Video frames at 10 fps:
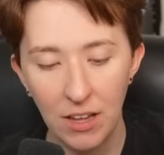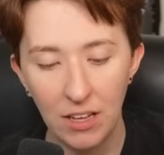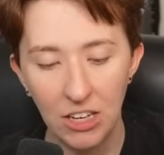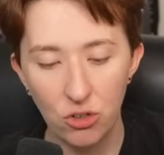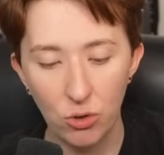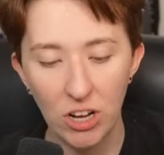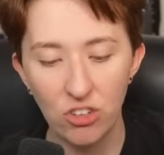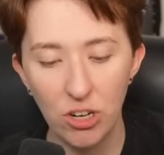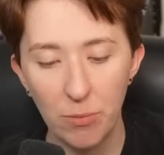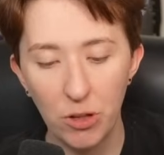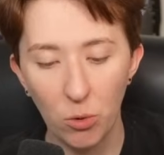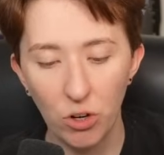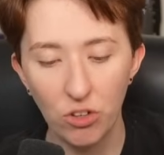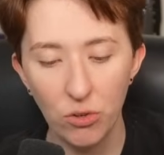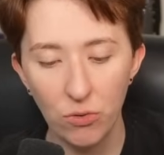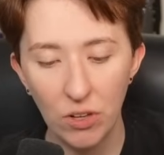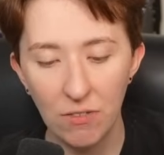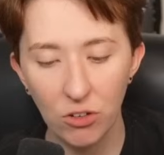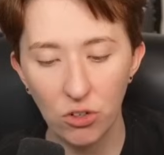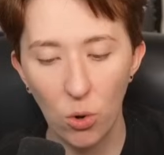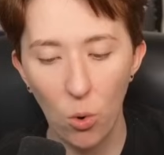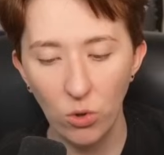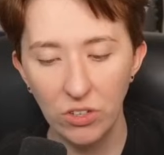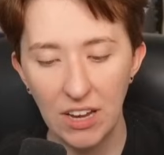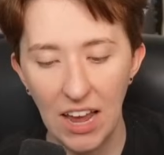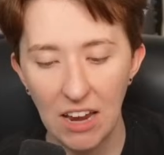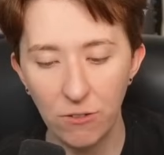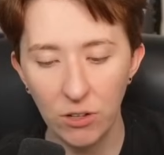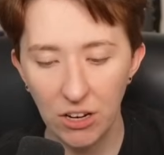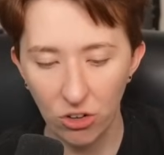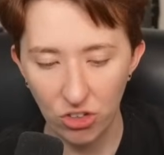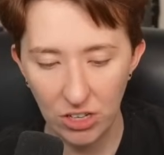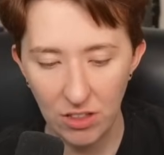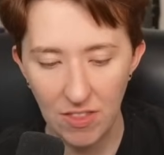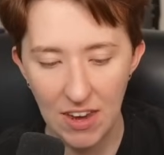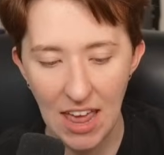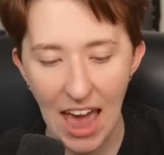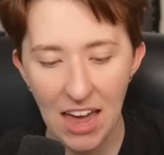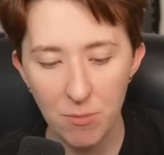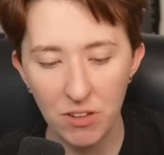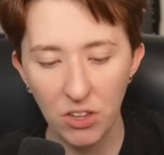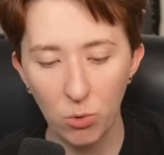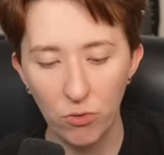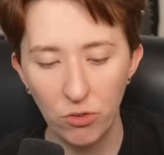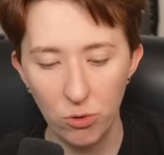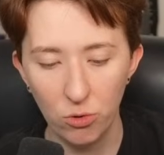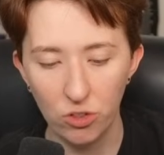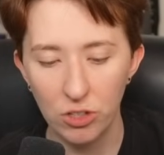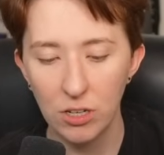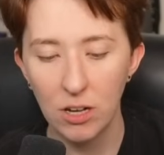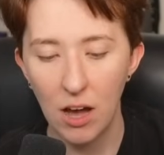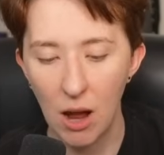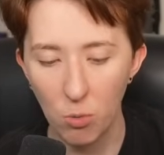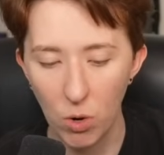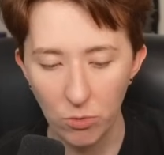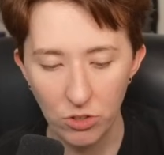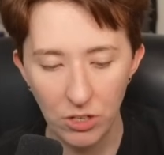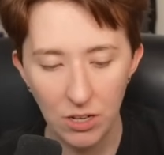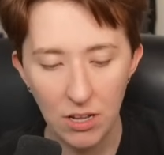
He dredged up the original flavor's cold and hateful energy, then adamantly refused. "I won't."